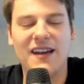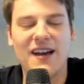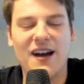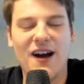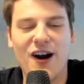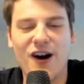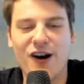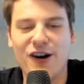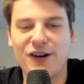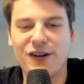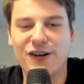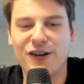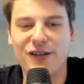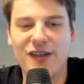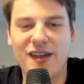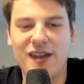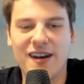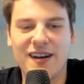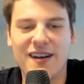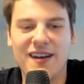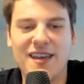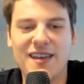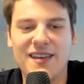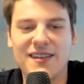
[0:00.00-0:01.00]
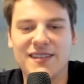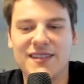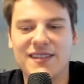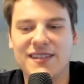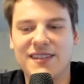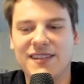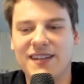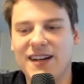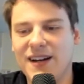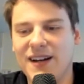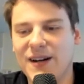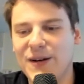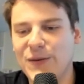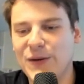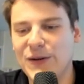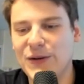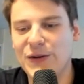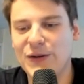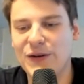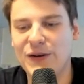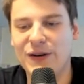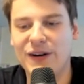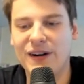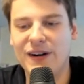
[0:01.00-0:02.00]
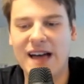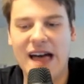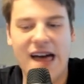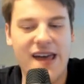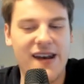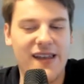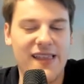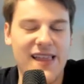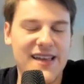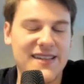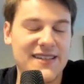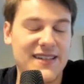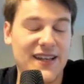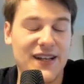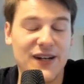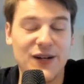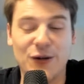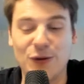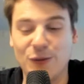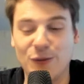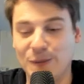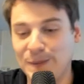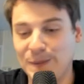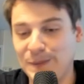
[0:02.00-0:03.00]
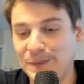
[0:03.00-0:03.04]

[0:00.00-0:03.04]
harder than it is uh, when you're analyzing at home.